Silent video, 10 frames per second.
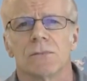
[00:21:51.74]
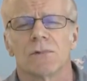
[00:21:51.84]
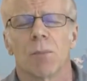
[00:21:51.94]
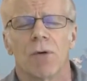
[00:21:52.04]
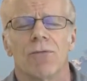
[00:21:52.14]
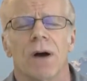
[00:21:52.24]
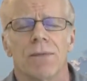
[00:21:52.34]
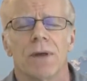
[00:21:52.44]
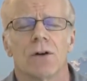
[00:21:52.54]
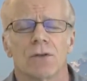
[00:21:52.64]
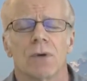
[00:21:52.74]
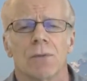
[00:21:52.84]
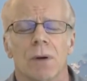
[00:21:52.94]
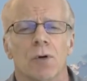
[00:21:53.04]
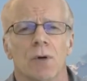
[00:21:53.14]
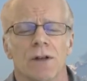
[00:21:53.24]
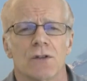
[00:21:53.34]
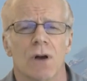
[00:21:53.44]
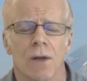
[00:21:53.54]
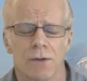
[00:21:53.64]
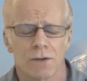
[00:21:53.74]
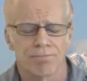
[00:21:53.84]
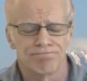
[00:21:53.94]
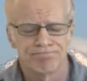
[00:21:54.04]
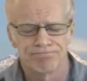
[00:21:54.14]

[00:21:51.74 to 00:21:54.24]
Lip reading: It's about 5,000, I remember when I saw this.